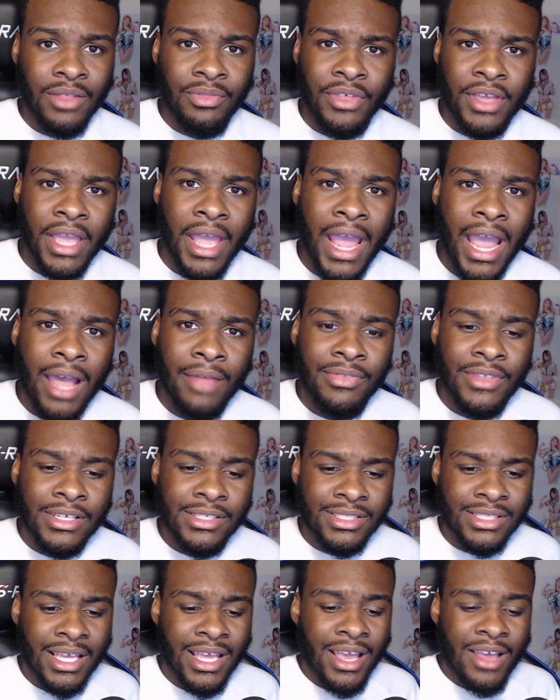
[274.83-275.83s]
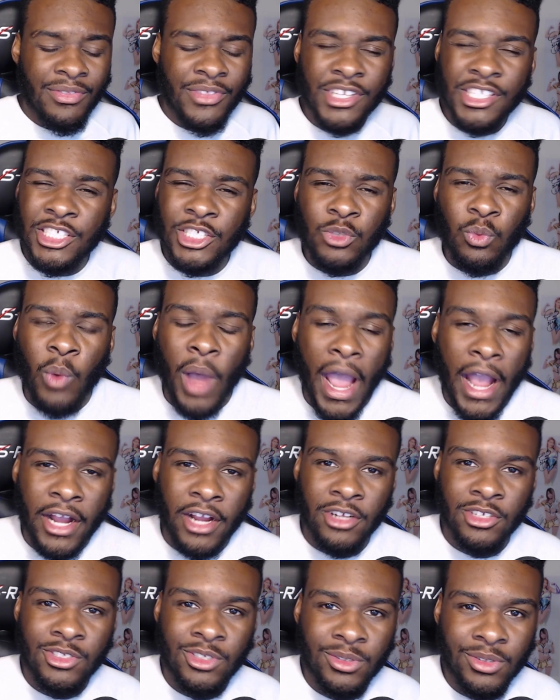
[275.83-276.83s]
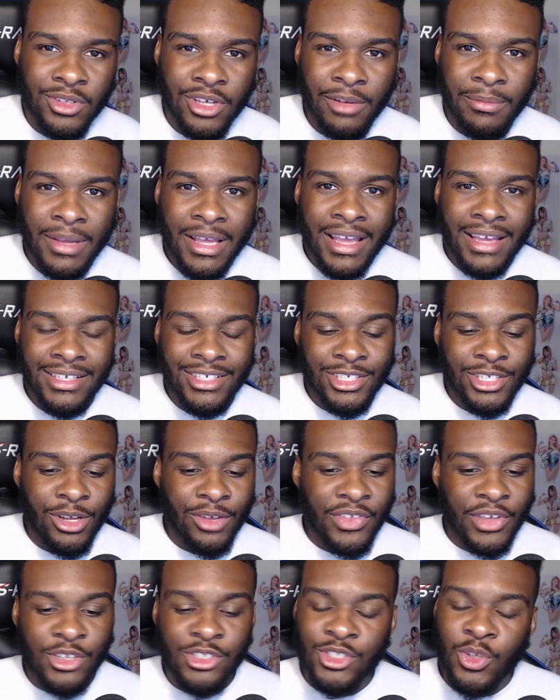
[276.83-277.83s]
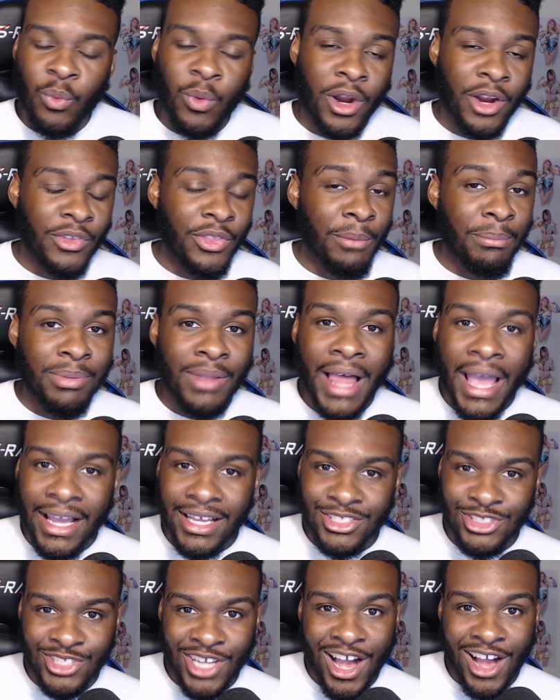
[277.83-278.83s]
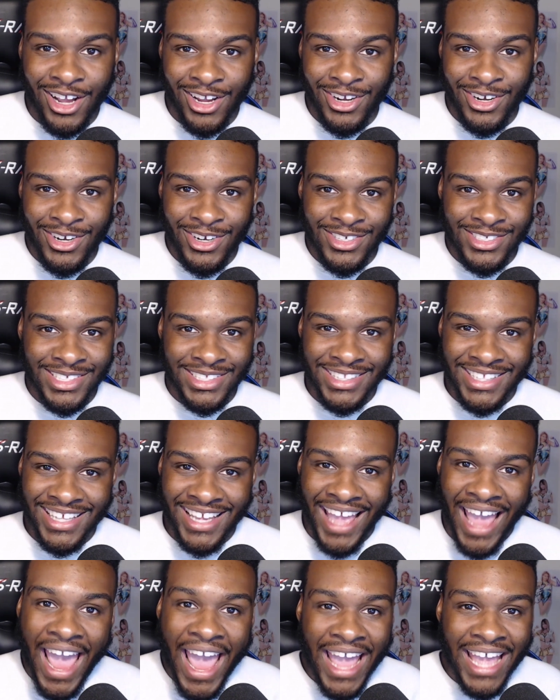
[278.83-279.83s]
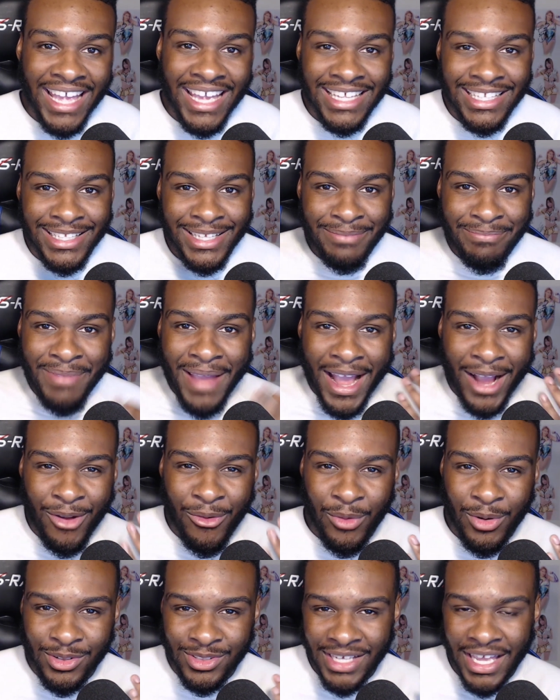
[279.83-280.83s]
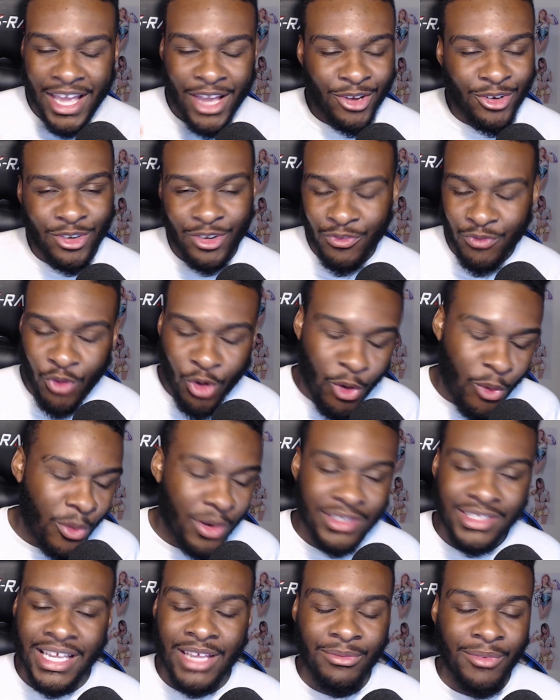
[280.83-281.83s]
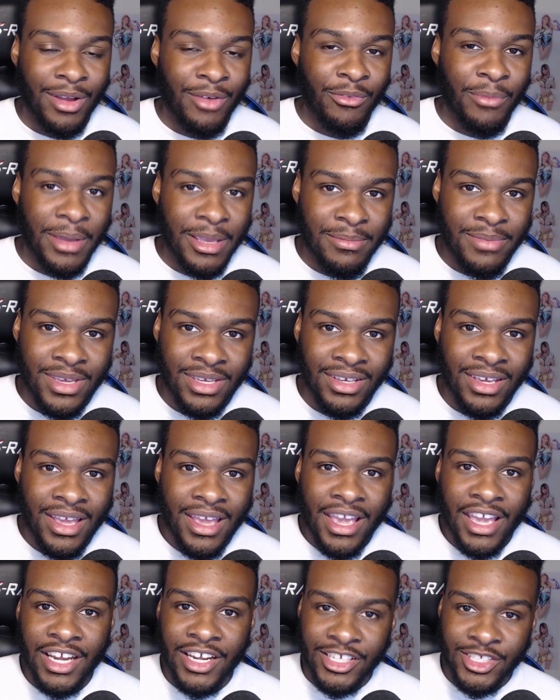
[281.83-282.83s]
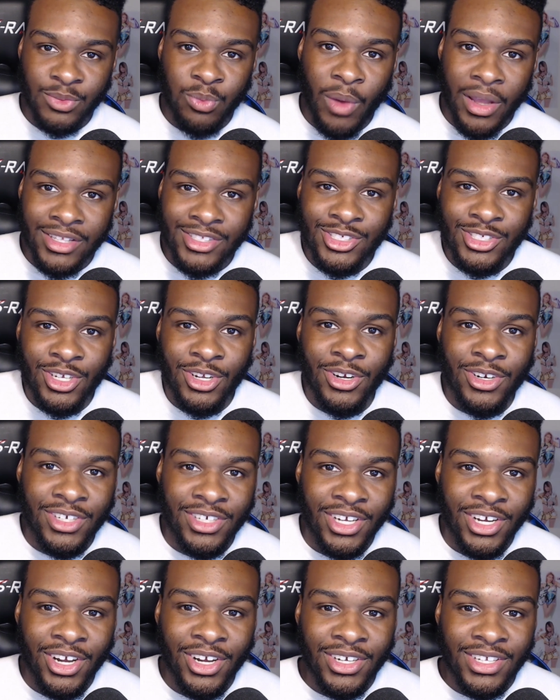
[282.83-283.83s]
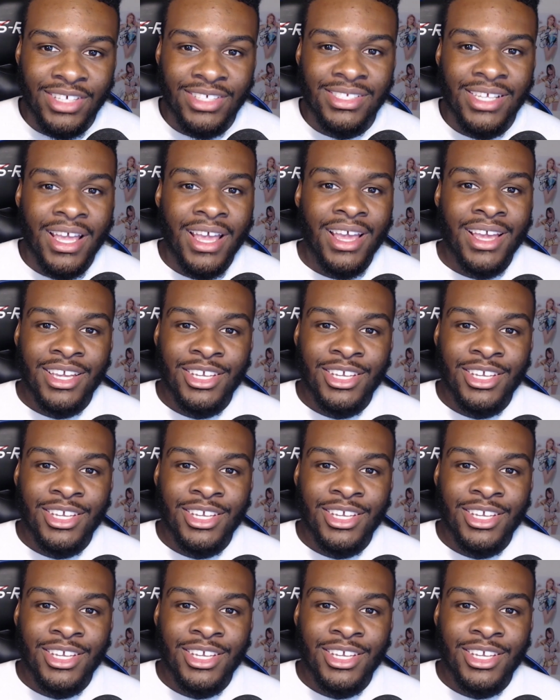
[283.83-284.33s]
They had this swagger to them. You know, they used to wear the black joggers and the hat and the backwards hat or the forwards hat, whatever it may be, and the sweatshirt and the hoodies.